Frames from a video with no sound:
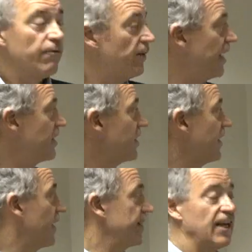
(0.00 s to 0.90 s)

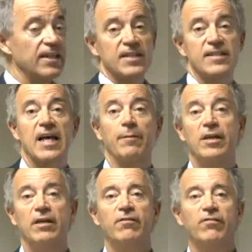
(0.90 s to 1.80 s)
Financial analysis, that
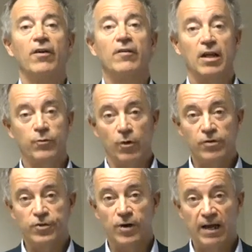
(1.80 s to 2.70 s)
means that we
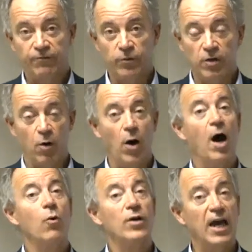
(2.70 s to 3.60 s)
also have to know
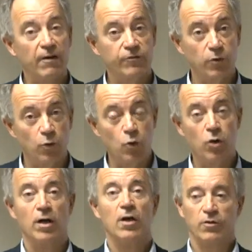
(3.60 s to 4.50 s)
how we have to
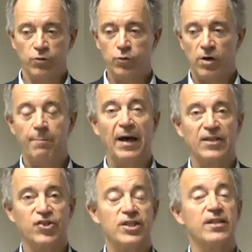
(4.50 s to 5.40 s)
look to a
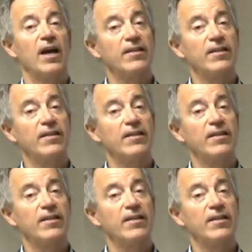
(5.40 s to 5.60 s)
balance sheet.